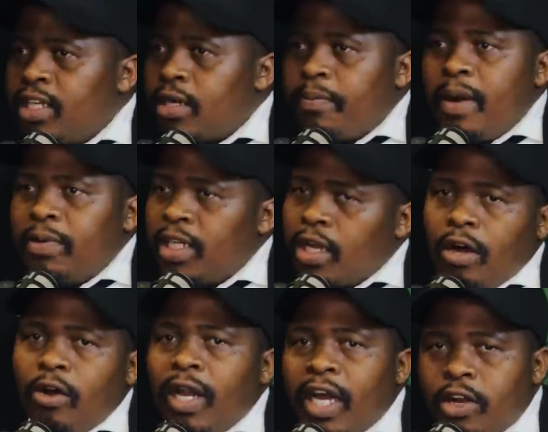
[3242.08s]
Money Republic,
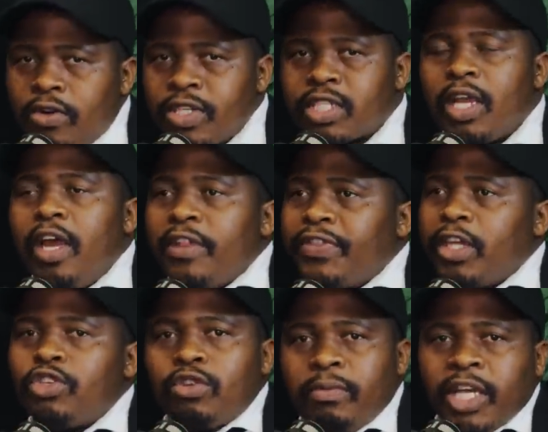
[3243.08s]
all across.
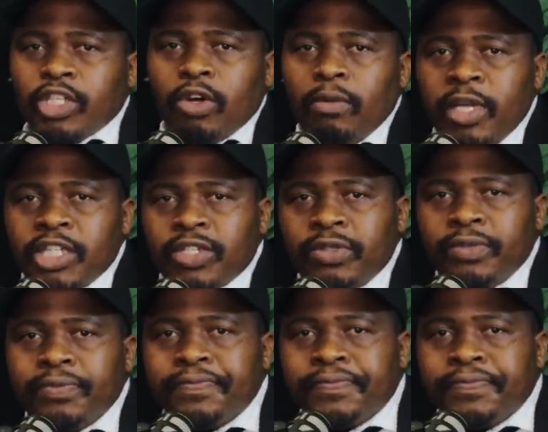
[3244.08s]
Thank you so much. God bless you